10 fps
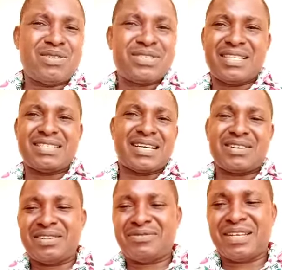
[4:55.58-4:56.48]
those days are
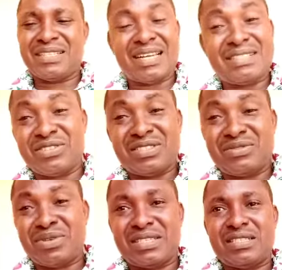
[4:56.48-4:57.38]
going far. That is just
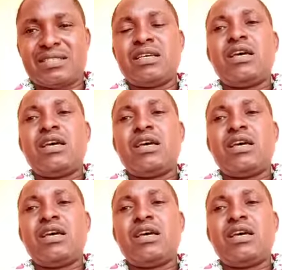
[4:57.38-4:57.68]
the way it is.